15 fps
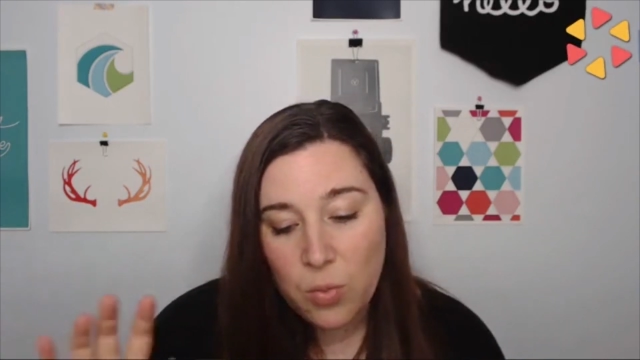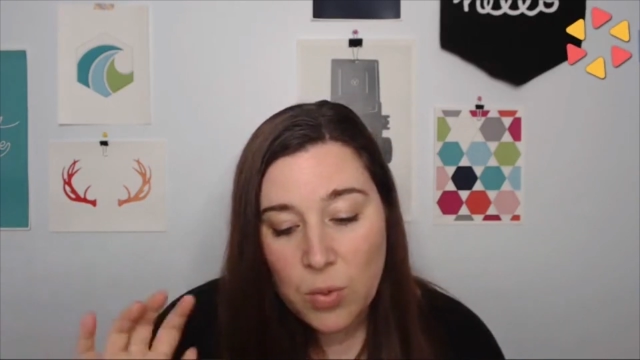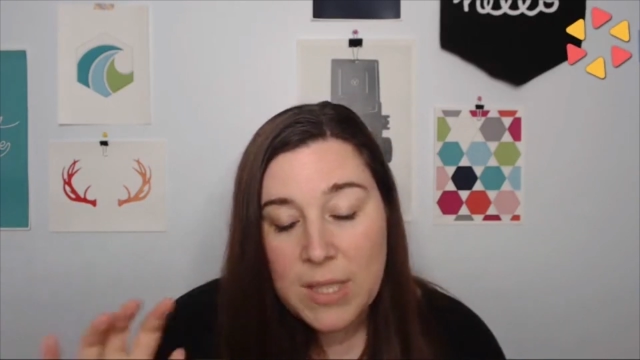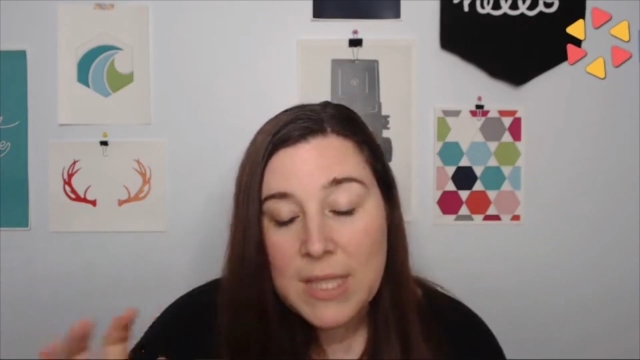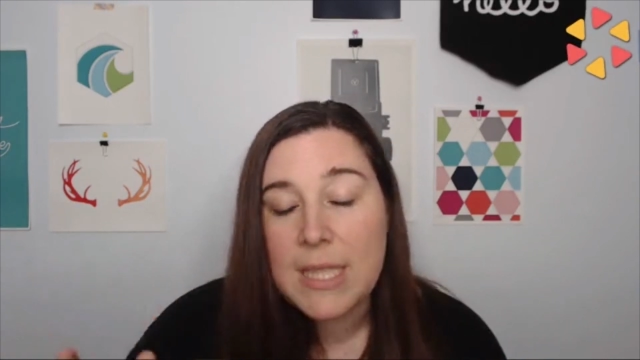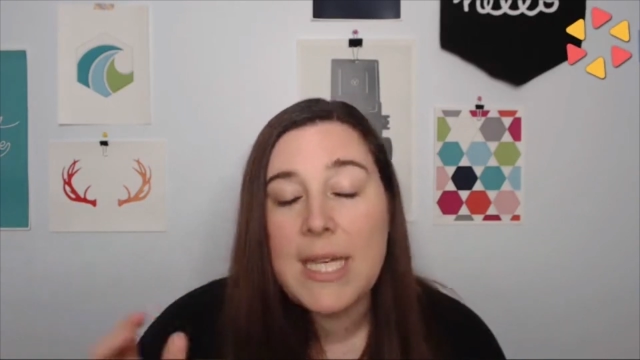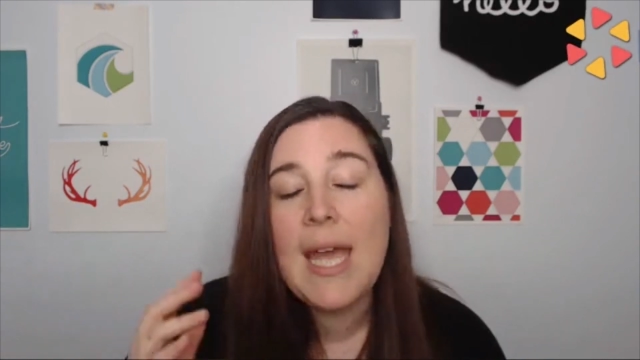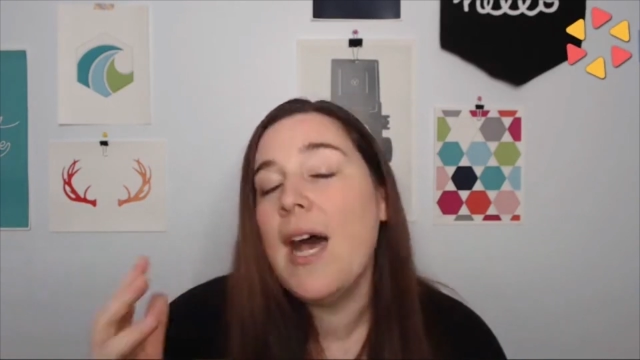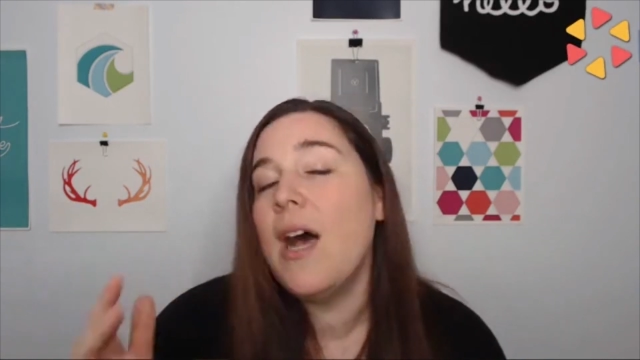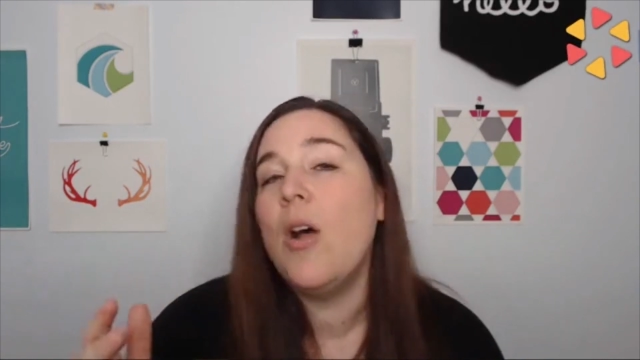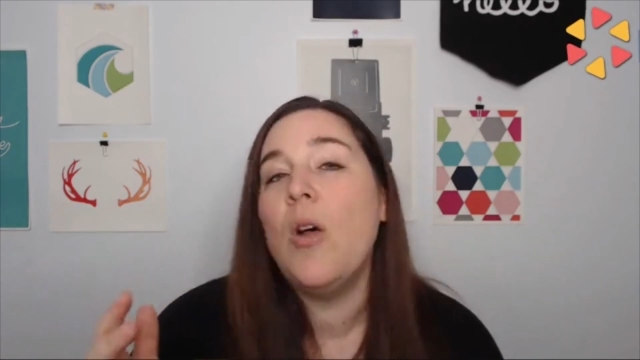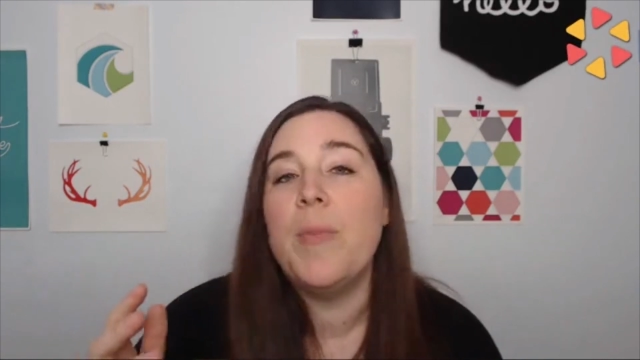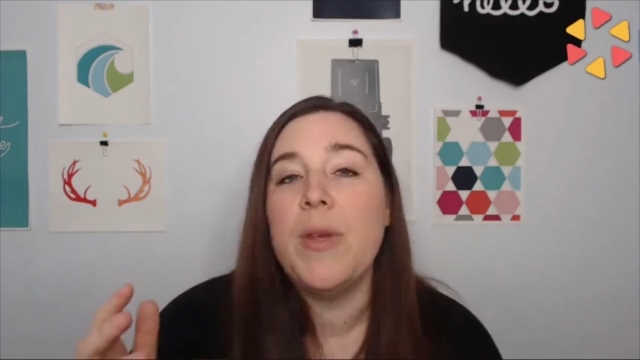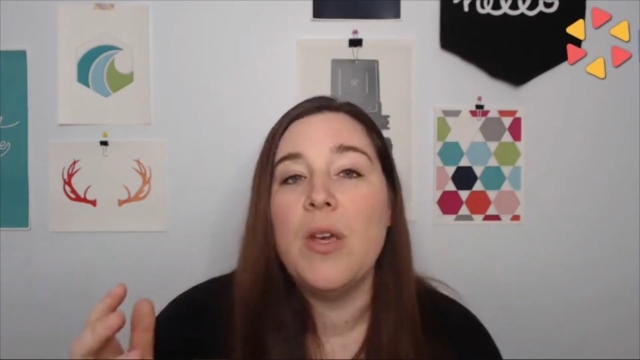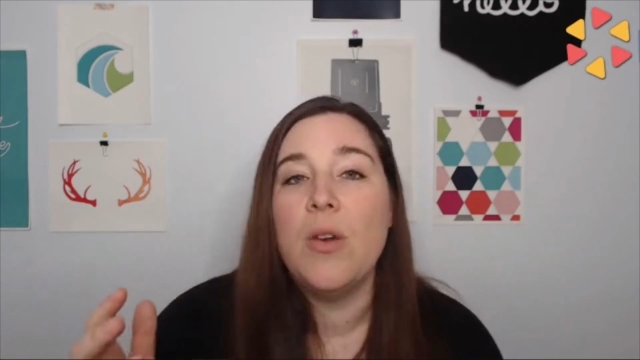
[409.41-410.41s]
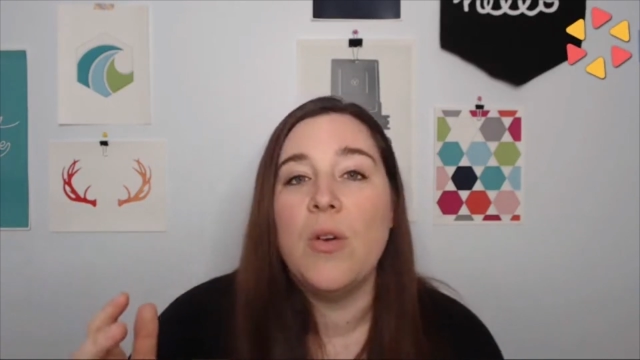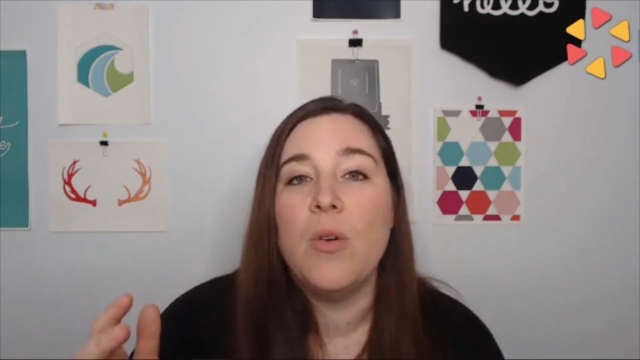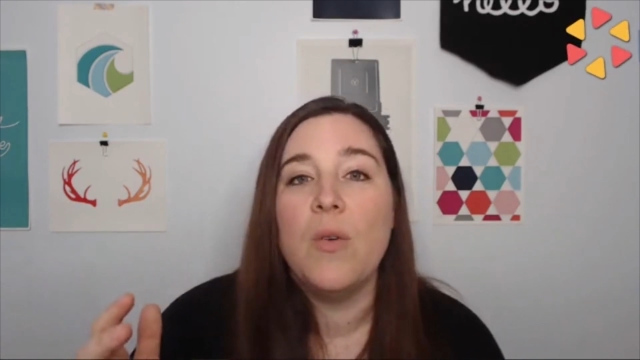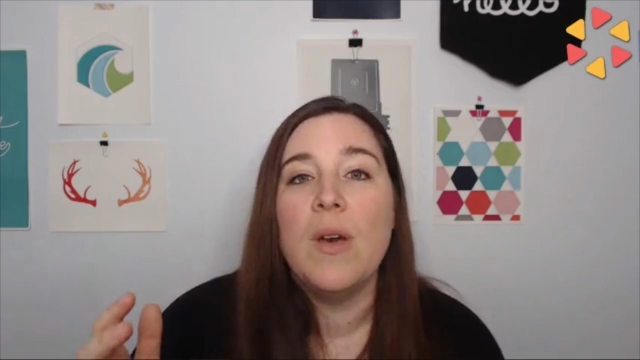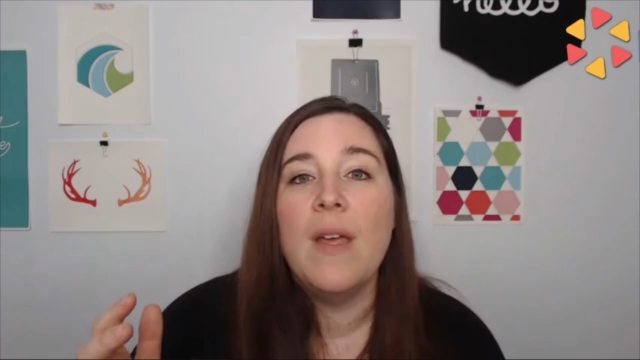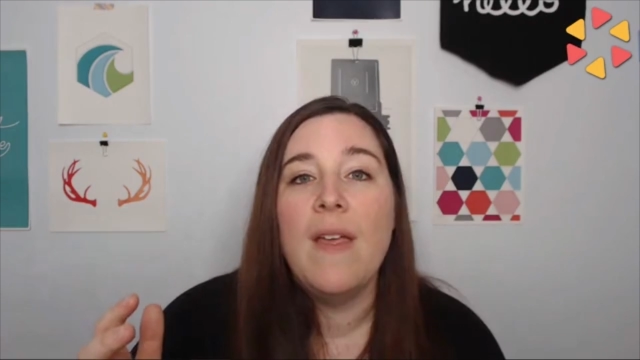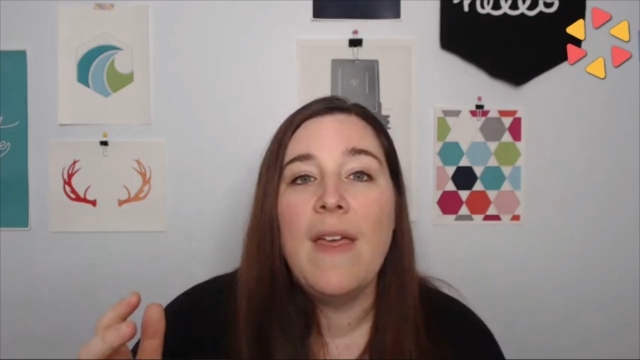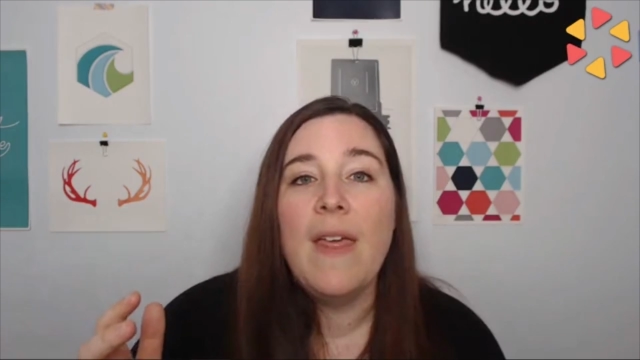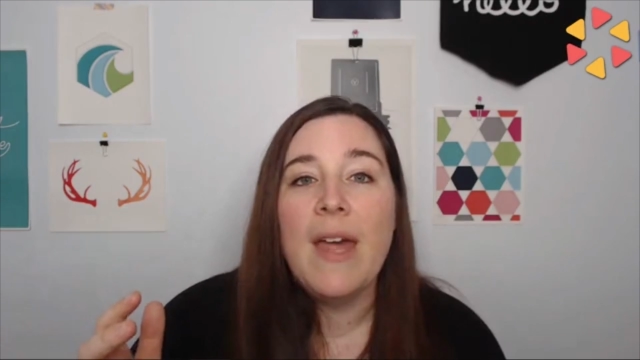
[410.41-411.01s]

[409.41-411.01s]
really help you